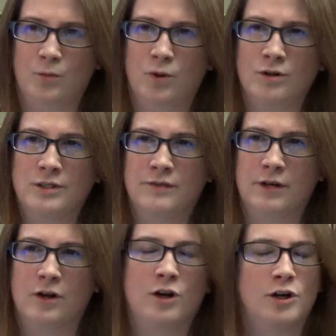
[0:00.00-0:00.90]
words of
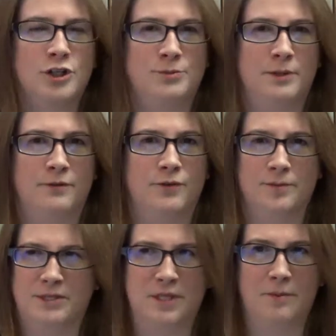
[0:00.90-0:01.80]
encouragement
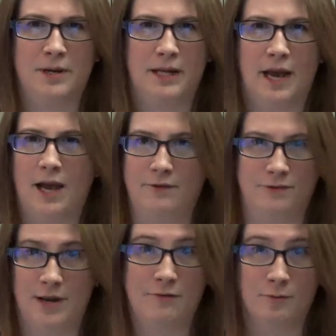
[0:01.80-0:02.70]
from somebody
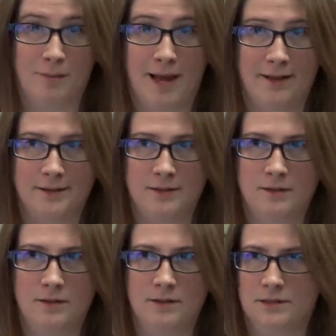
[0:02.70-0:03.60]
I've never met,
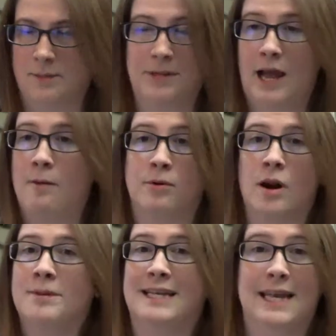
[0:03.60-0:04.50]
somebody I'll
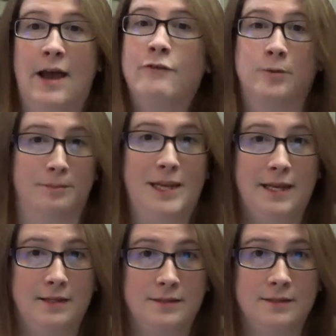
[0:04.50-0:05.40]
probably never
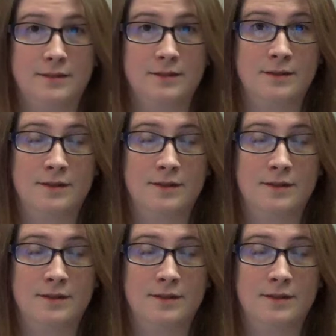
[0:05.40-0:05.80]
meet,